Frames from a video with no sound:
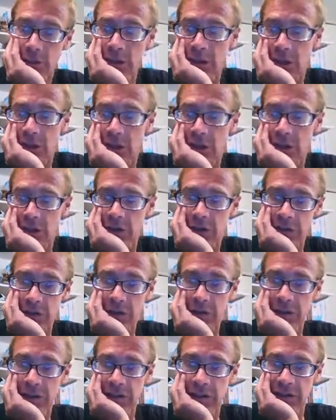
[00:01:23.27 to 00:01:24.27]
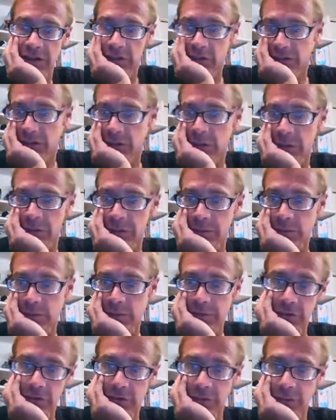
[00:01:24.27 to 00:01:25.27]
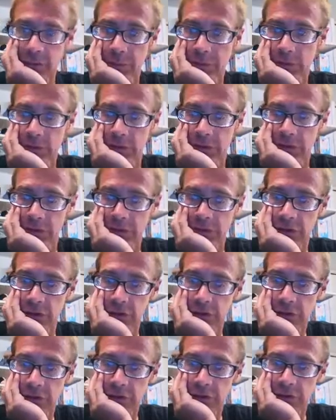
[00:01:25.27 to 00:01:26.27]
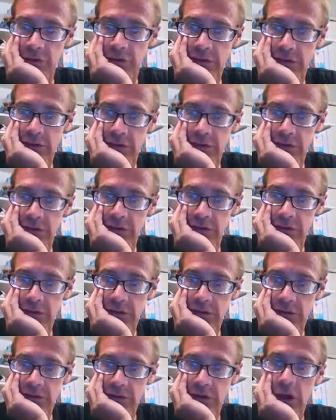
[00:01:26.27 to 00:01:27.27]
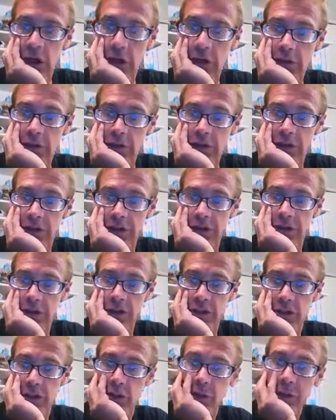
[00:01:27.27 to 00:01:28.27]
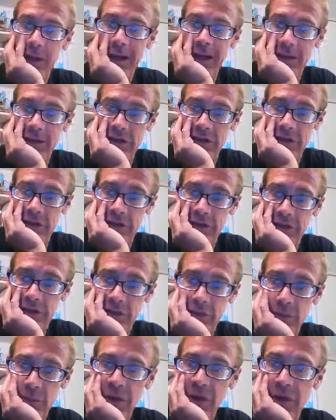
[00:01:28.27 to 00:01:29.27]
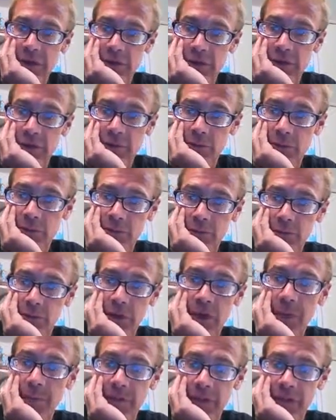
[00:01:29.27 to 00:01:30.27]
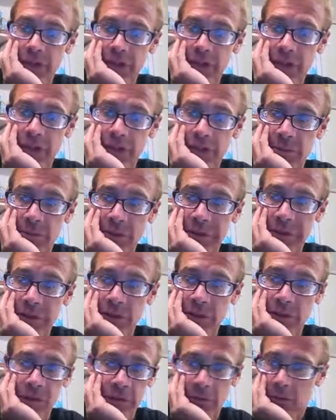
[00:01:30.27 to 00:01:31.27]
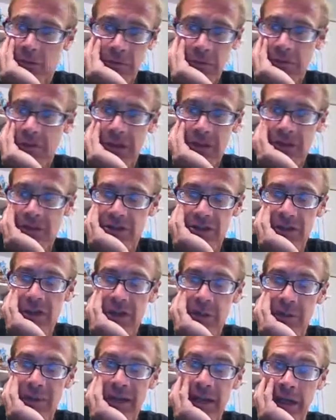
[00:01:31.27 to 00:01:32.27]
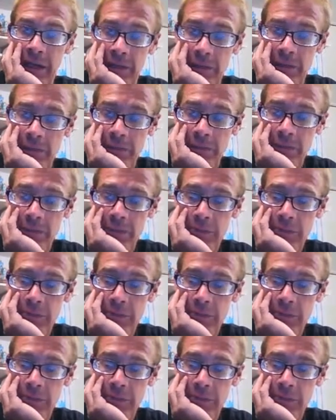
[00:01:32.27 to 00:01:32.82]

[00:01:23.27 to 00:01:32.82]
in America, that attacks a woman with disabilities taunts, teases, harasses, makes crappy sights about her, that's not a man.